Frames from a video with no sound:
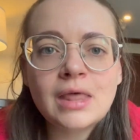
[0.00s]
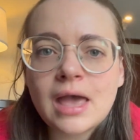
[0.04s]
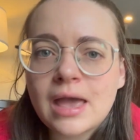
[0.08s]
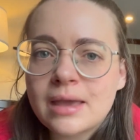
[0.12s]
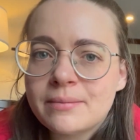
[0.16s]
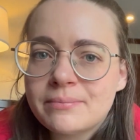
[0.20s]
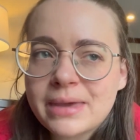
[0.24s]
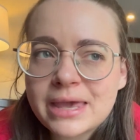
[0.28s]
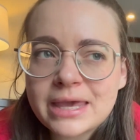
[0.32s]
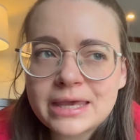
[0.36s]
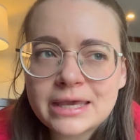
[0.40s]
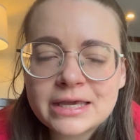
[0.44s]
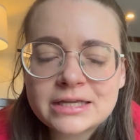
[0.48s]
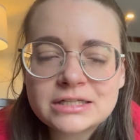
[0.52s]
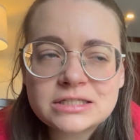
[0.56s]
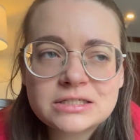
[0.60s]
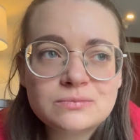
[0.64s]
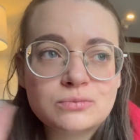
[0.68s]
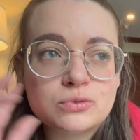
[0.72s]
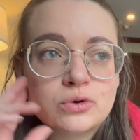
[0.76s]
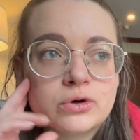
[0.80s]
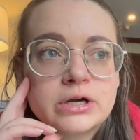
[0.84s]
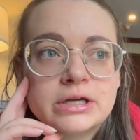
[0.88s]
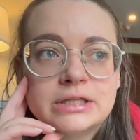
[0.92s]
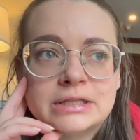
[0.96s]
I may get to
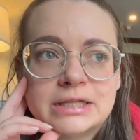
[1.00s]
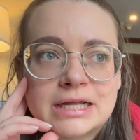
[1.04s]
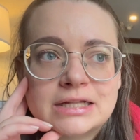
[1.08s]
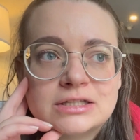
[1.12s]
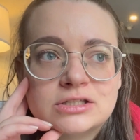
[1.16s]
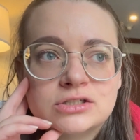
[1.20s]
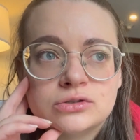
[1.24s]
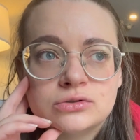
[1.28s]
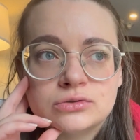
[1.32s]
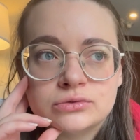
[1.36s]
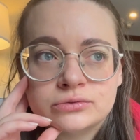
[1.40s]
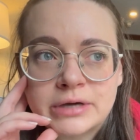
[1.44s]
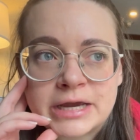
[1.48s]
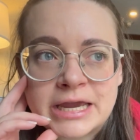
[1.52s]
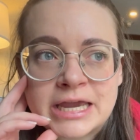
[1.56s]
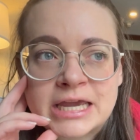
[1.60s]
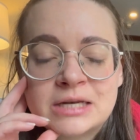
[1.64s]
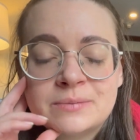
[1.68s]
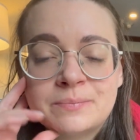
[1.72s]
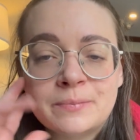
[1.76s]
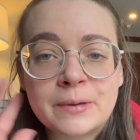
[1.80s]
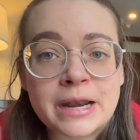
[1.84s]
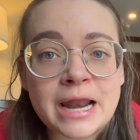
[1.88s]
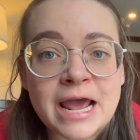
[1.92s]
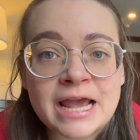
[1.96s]
more and that's
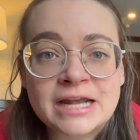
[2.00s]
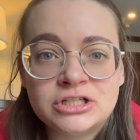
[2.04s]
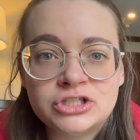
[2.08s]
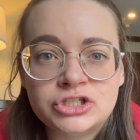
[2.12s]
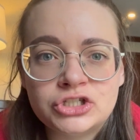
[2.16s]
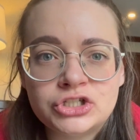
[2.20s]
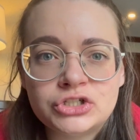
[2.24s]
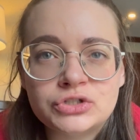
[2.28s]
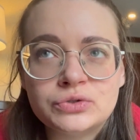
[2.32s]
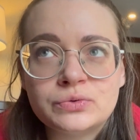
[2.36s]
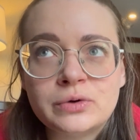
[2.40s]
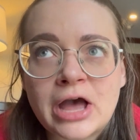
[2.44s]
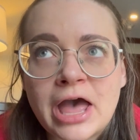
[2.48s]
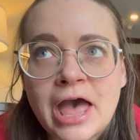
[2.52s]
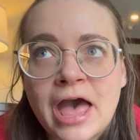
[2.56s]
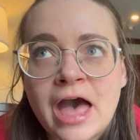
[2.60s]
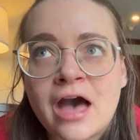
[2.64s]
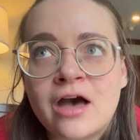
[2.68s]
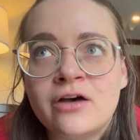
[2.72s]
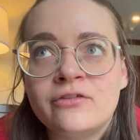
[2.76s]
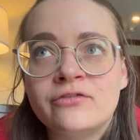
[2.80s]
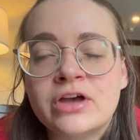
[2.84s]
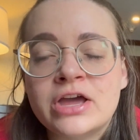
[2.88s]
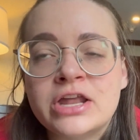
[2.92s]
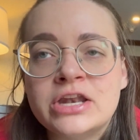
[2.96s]
great, but I do
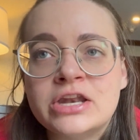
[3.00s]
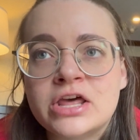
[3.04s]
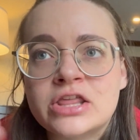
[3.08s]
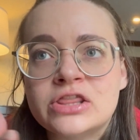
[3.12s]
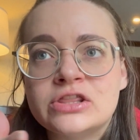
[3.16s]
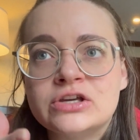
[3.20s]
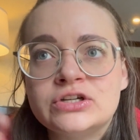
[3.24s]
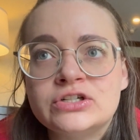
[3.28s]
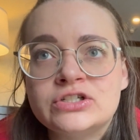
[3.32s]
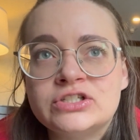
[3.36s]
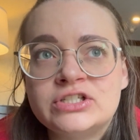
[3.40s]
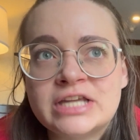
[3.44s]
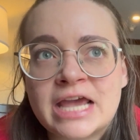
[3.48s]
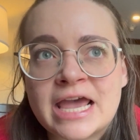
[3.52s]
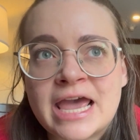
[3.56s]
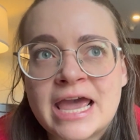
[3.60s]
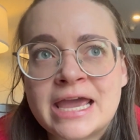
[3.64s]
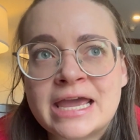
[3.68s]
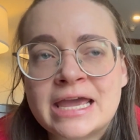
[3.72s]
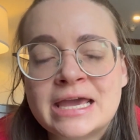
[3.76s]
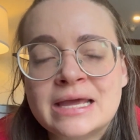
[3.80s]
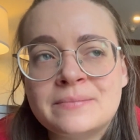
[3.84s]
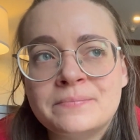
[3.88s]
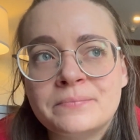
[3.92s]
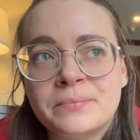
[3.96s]
have another
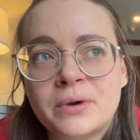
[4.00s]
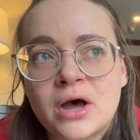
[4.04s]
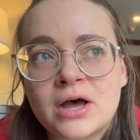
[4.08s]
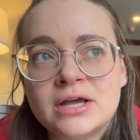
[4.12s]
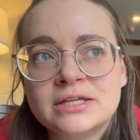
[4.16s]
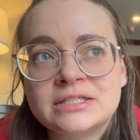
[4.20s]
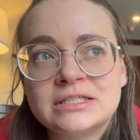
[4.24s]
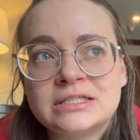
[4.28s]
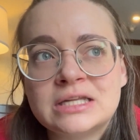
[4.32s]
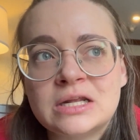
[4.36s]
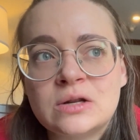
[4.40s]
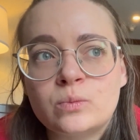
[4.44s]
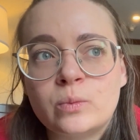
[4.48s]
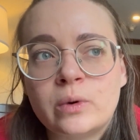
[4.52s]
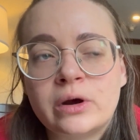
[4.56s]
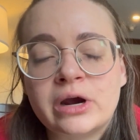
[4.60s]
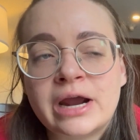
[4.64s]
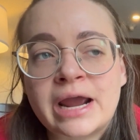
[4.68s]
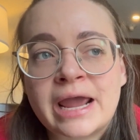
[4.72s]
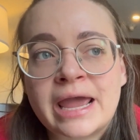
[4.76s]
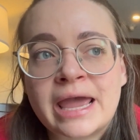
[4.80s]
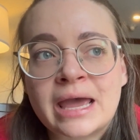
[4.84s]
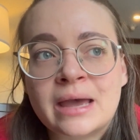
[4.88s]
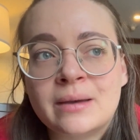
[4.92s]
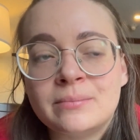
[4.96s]
day in Boston where
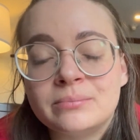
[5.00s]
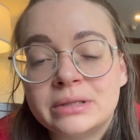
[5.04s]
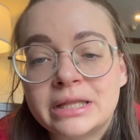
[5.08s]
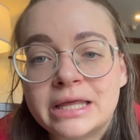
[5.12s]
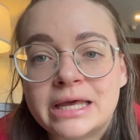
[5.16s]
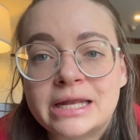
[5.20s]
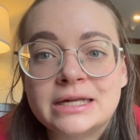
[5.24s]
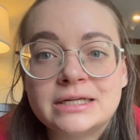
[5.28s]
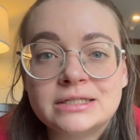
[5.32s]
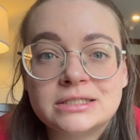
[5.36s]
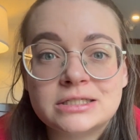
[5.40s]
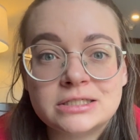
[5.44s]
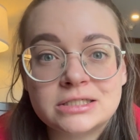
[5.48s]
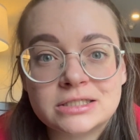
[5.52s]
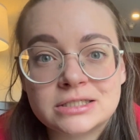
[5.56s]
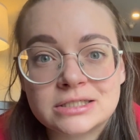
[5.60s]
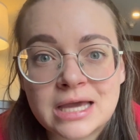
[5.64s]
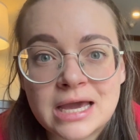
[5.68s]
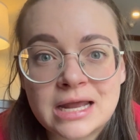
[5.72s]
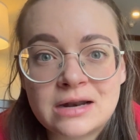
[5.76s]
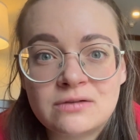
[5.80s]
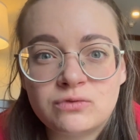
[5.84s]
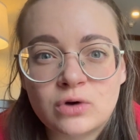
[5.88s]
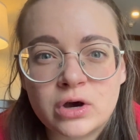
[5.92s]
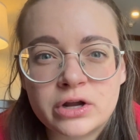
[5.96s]
I am planning to just
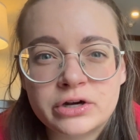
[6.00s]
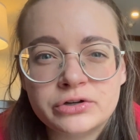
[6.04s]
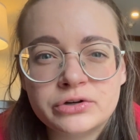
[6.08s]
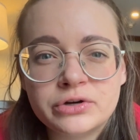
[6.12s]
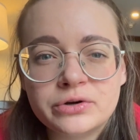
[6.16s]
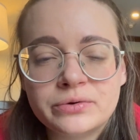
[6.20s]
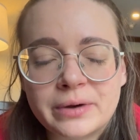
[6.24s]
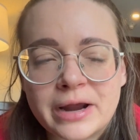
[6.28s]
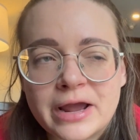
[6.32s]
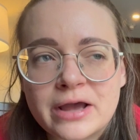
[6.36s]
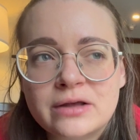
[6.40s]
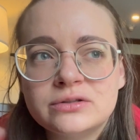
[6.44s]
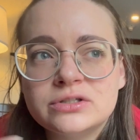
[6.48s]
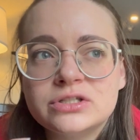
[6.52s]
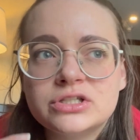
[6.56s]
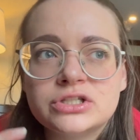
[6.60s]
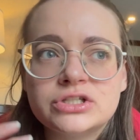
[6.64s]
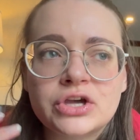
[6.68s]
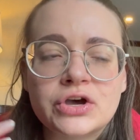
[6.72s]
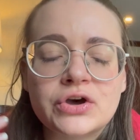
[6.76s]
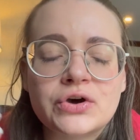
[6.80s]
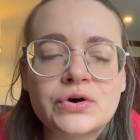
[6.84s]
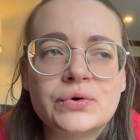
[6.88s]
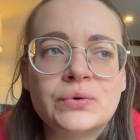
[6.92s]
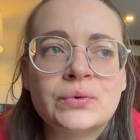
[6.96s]
kind of wander around,
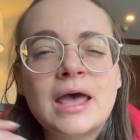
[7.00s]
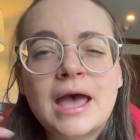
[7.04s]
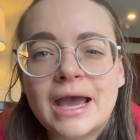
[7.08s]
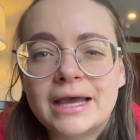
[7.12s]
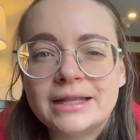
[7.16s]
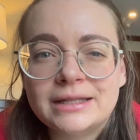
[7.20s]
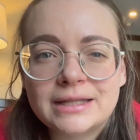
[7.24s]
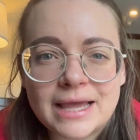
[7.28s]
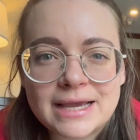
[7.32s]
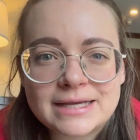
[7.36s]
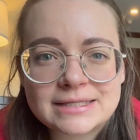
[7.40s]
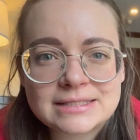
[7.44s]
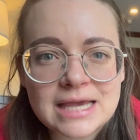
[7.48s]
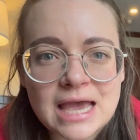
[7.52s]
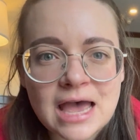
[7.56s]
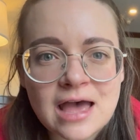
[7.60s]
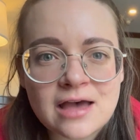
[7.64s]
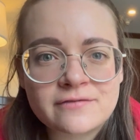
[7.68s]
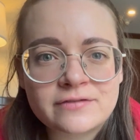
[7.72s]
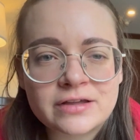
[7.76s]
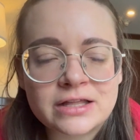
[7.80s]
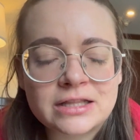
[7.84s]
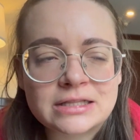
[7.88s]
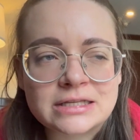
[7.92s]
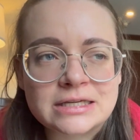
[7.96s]
so I'd like to
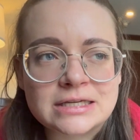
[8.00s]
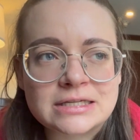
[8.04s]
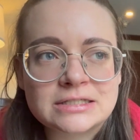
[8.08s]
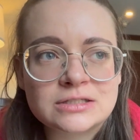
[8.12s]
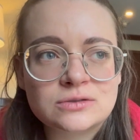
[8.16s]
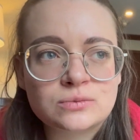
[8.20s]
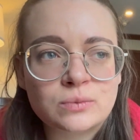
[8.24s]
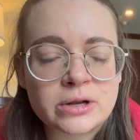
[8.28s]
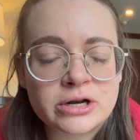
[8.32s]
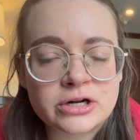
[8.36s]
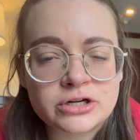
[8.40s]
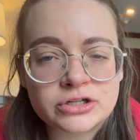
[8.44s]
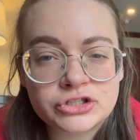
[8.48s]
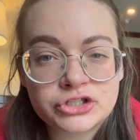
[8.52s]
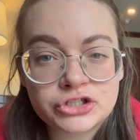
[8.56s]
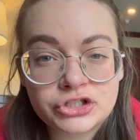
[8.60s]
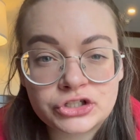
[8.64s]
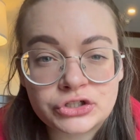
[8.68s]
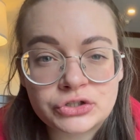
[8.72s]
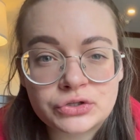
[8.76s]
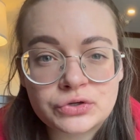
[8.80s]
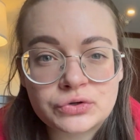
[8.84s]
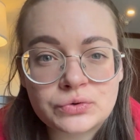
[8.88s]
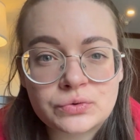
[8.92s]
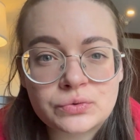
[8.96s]
have at least 1 or
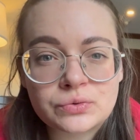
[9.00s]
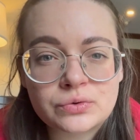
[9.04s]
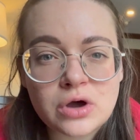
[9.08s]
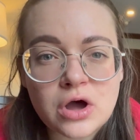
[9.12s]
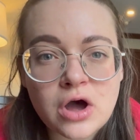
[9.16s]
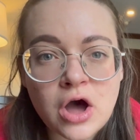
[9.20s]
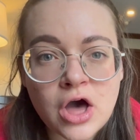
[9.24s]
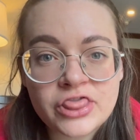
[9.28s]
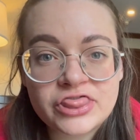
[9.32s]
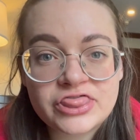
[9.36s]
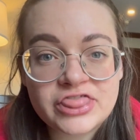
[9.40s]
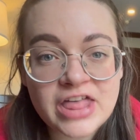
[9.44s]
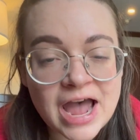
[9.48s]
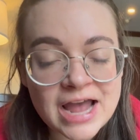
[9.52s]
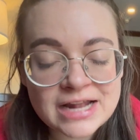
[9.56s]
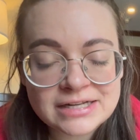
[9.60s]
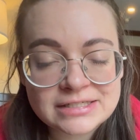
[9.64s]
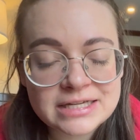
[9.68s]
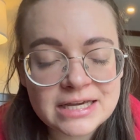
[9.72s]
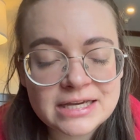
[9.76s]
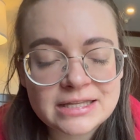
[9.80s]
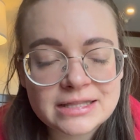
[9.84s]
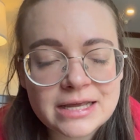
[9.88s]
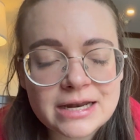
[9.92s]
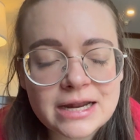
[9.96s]
2 on that
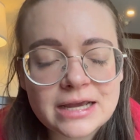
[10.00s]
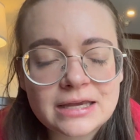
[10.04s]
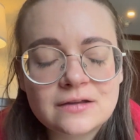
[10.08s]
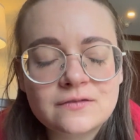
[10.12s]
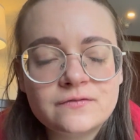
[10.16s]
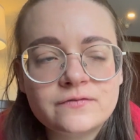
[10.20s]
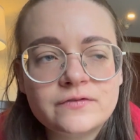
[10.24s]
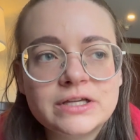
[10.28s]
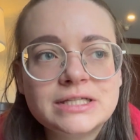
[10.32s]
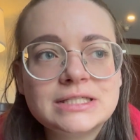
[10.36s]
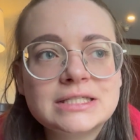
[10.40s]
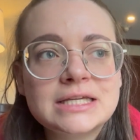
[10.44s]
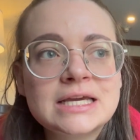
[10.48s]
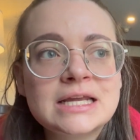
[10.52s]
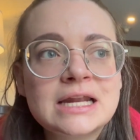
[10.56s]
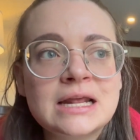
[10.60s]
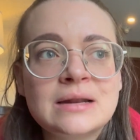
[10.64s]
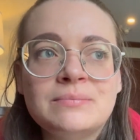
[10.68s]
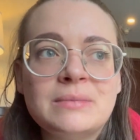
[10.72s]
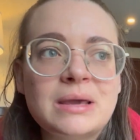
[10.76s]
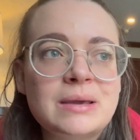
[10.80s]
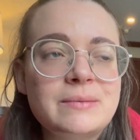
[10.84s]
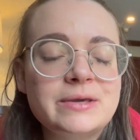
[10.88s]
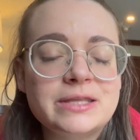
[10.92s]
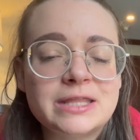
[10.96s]
day that I can visit,
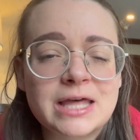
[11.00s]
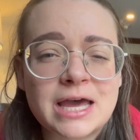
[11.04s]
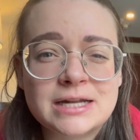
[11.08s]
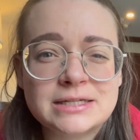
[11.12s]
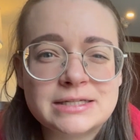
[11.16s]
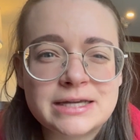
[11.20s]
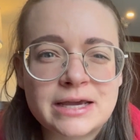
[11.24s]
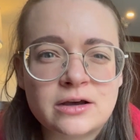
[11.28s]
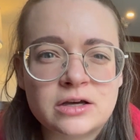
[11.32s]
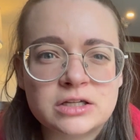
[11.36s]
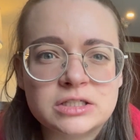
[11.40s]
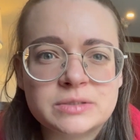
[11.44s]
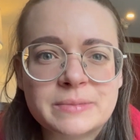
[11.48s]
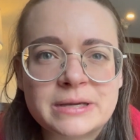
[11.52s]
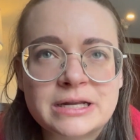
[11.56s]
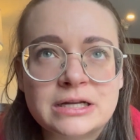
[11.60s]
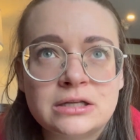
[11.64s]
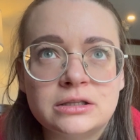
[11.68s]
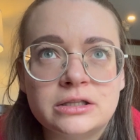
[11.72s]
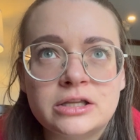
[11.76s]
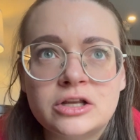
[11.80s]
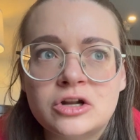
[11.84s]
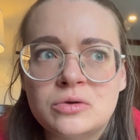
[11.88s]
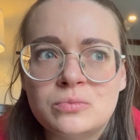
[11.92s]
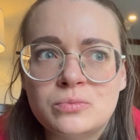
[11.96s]
and maybe that day I'll spend a
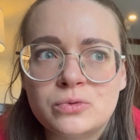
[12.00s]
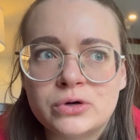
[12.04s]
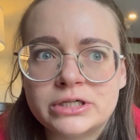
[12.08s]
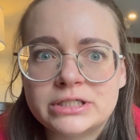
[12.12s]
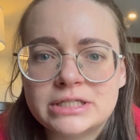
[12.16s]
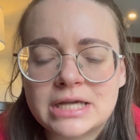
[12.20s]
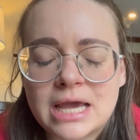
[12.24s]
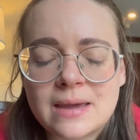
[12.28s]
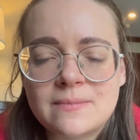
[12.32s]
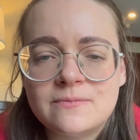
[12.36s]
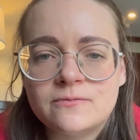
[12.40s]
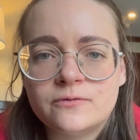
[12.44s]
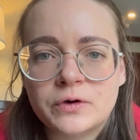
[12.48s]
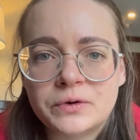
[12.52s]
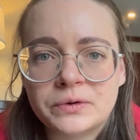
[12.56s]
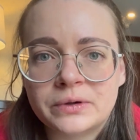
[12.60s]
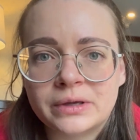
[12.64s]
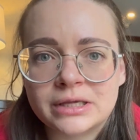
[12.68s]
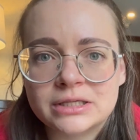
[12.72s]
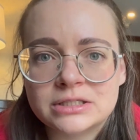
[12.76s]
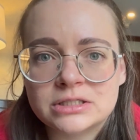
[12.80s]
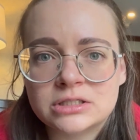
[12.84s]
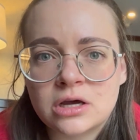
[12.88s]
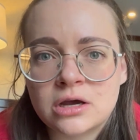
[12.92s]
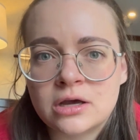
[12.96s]
little more time
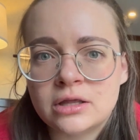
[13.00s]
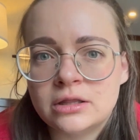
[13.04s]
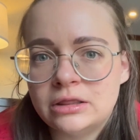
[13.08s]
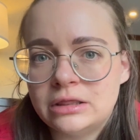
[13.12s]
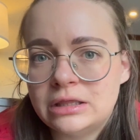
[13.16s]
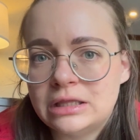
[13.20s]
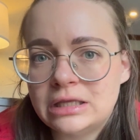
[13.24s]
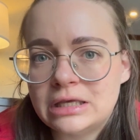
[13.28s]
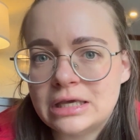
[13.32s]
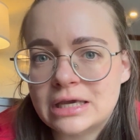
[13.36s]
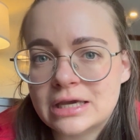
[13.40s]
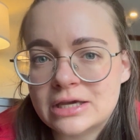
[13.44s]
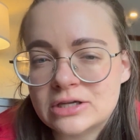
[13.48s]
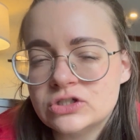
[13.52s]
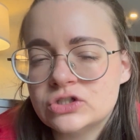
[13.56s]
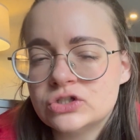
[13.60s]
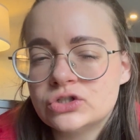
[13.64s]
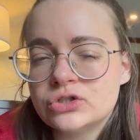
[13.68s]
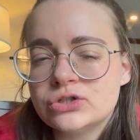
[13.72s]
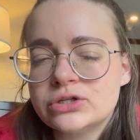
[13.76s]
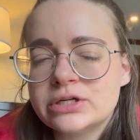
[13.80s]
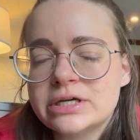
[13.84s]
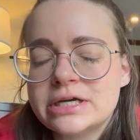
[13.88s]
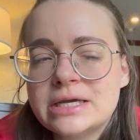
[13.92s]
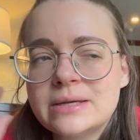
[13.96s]
focused on the
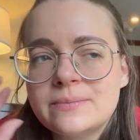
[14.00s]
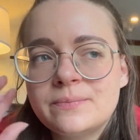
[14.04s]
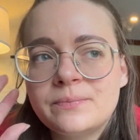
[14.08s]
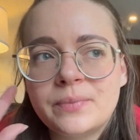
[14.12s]
history.